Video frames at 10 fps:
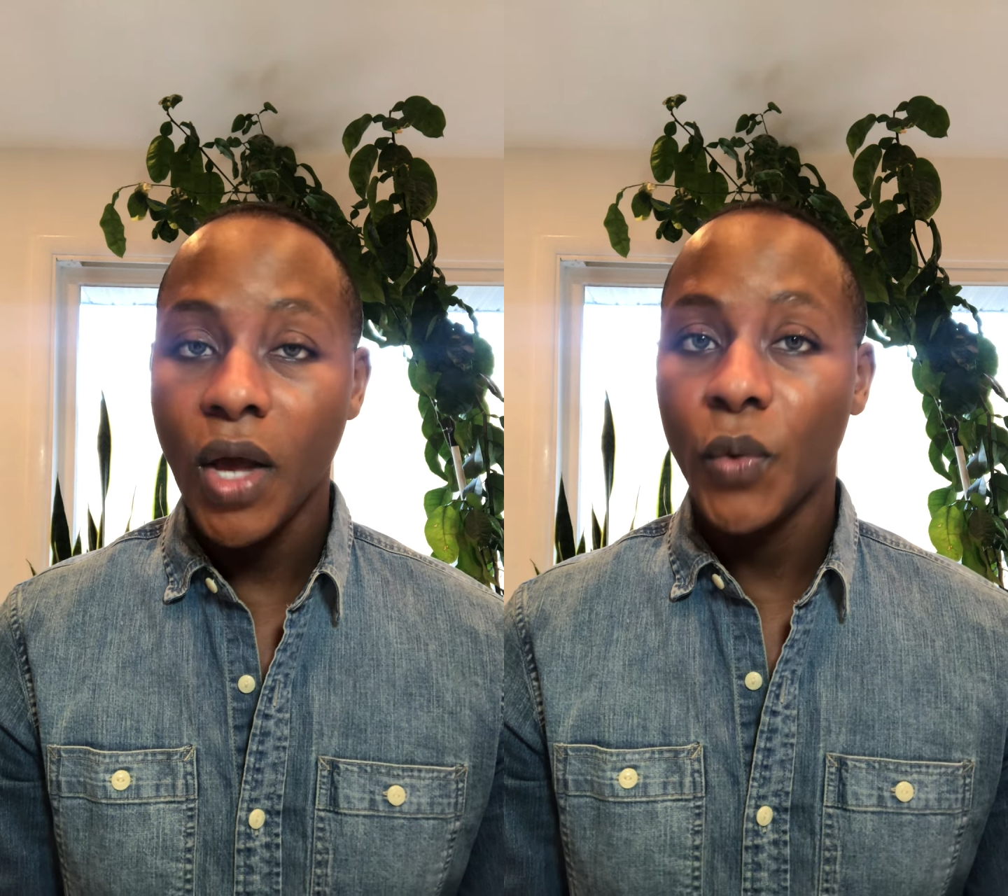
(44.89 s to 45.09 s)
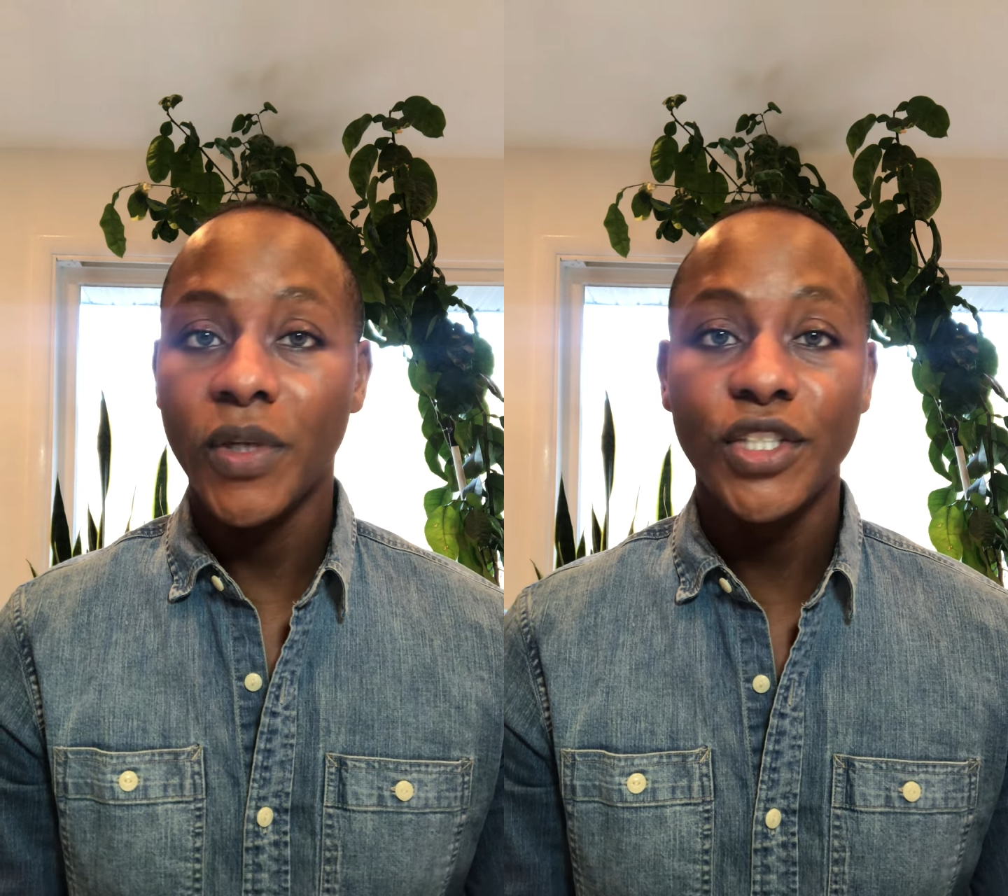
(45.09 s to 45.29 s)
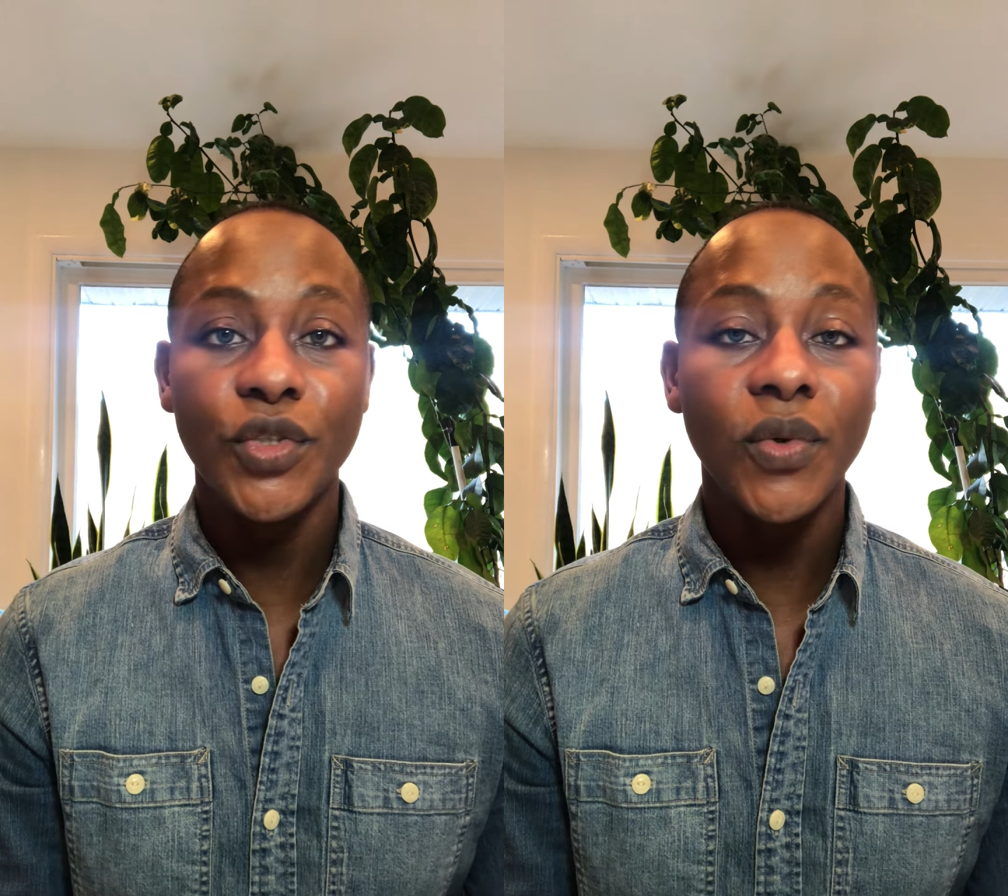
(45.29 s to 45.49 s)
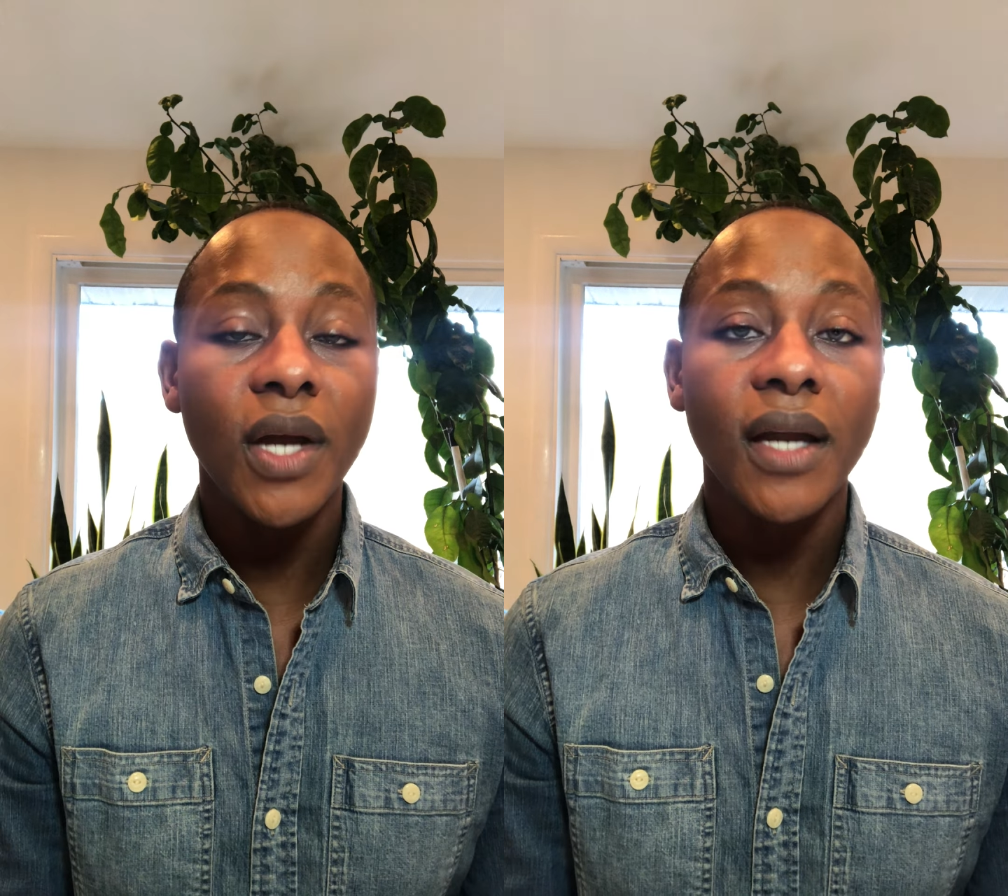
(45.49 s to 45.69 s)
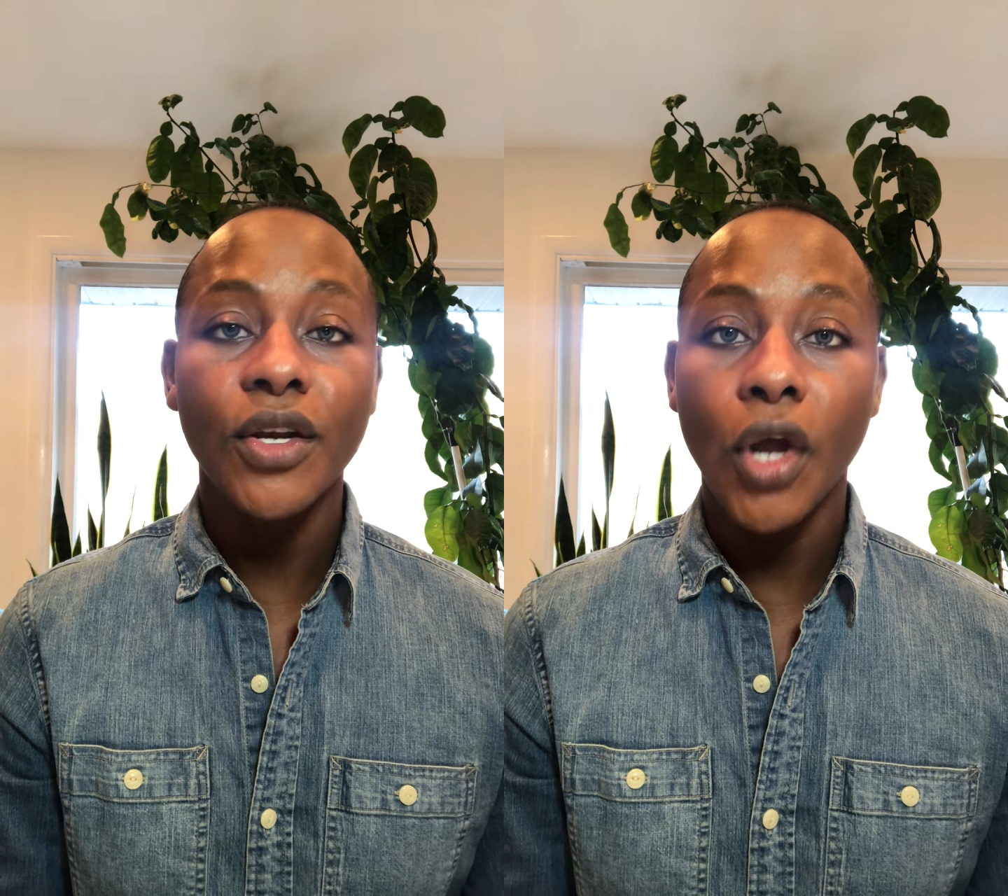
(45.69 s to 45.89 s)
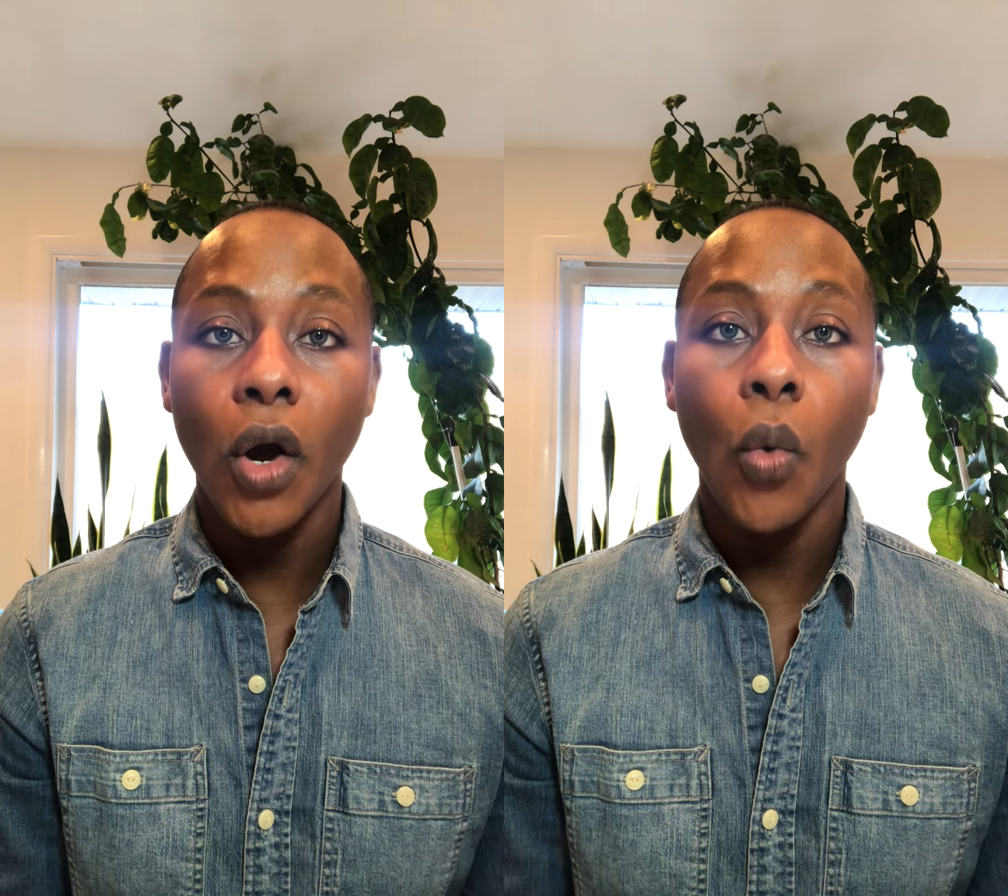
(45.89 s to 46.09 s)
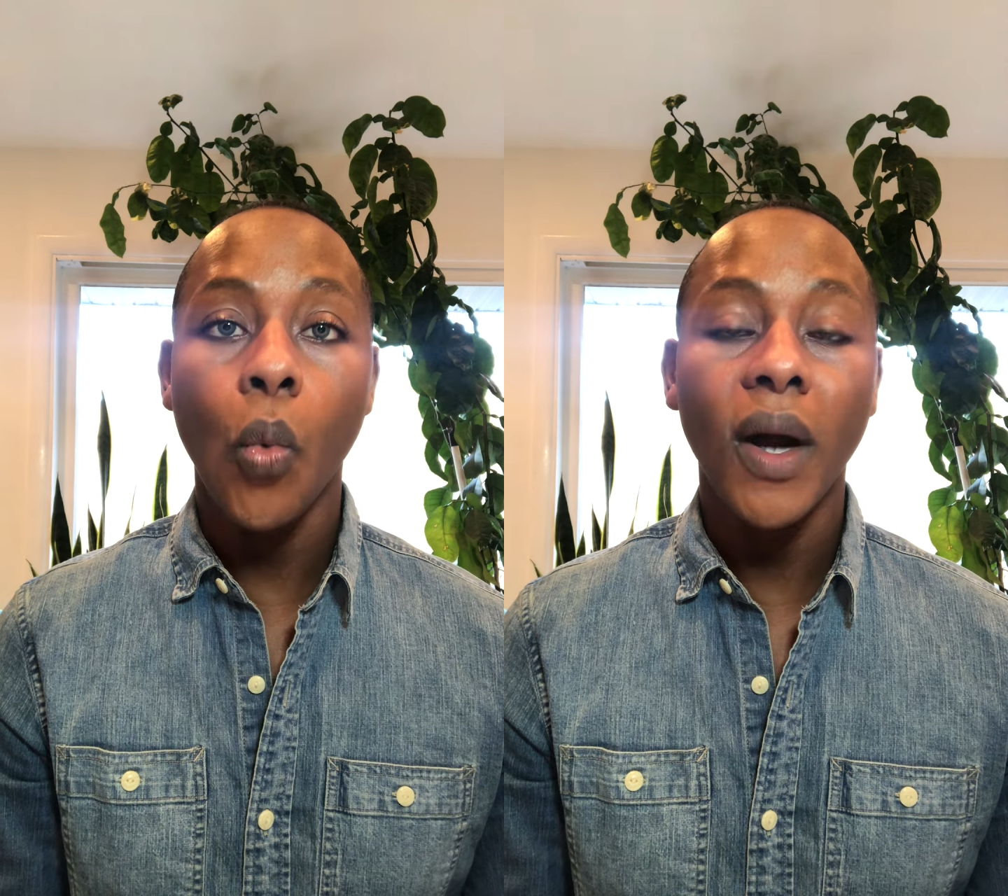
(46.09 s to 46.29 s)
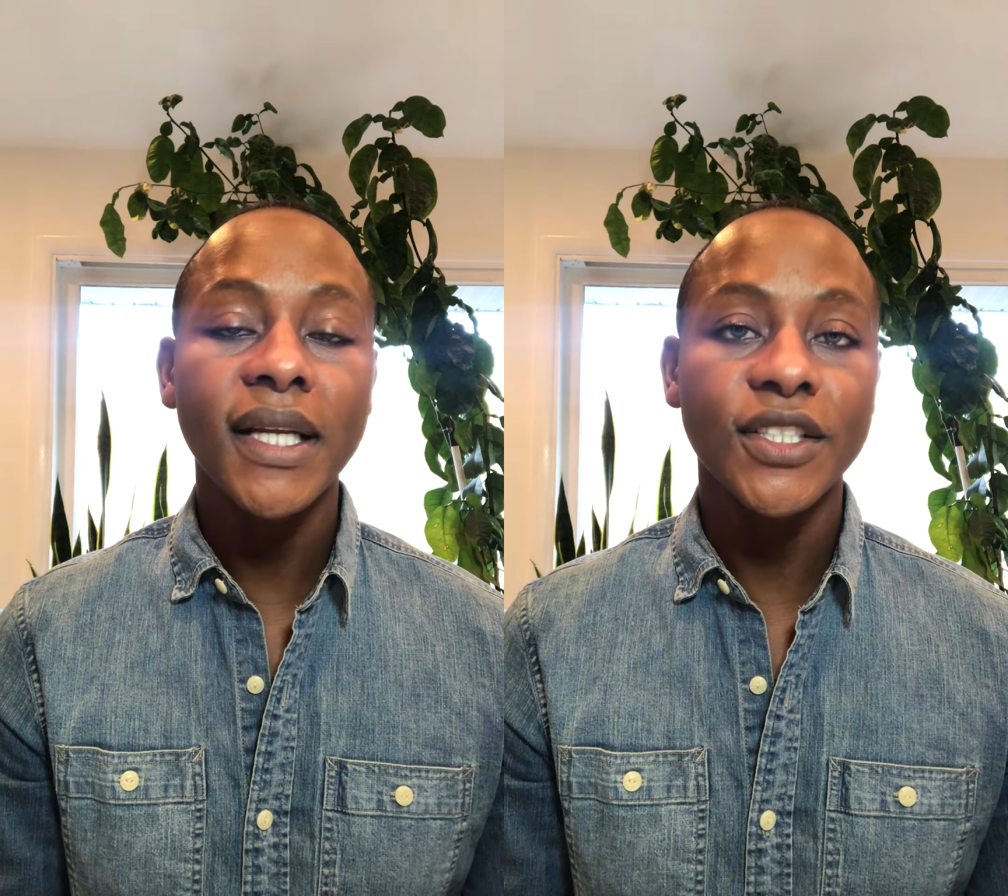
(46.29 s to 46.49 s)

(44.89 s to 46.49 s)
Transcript: We do not know what